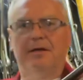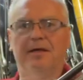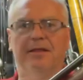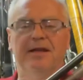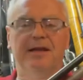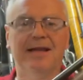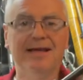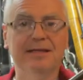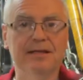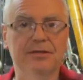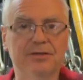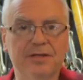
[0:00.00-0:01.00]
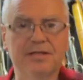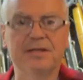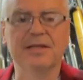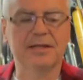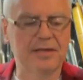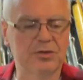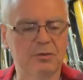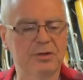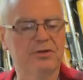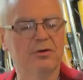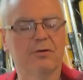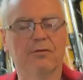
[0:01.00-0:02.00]
then in 1916, they
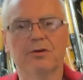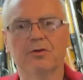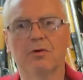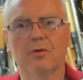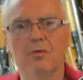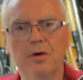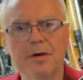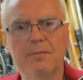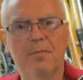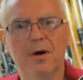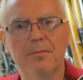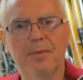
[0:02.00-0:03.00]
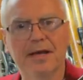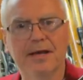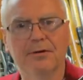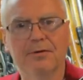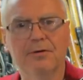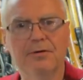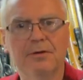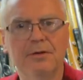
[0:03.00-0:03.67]
switched over to a wooden pump handle.